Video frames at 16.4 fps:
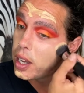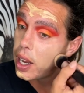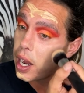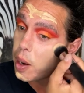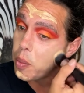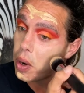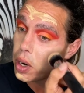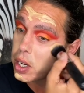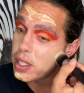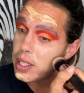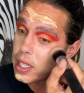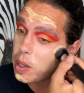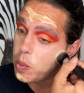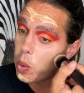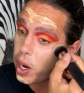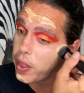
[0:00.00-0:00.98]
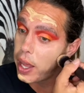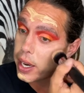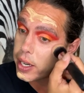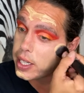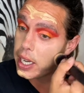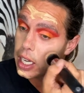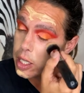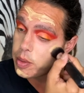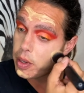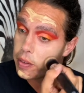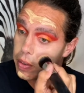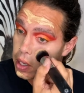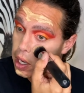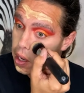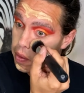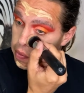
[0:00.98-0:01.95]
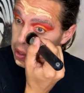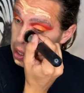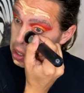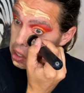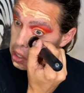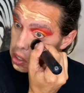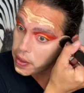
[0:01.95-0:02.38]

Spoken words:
I wanna see where that takes me for coverage.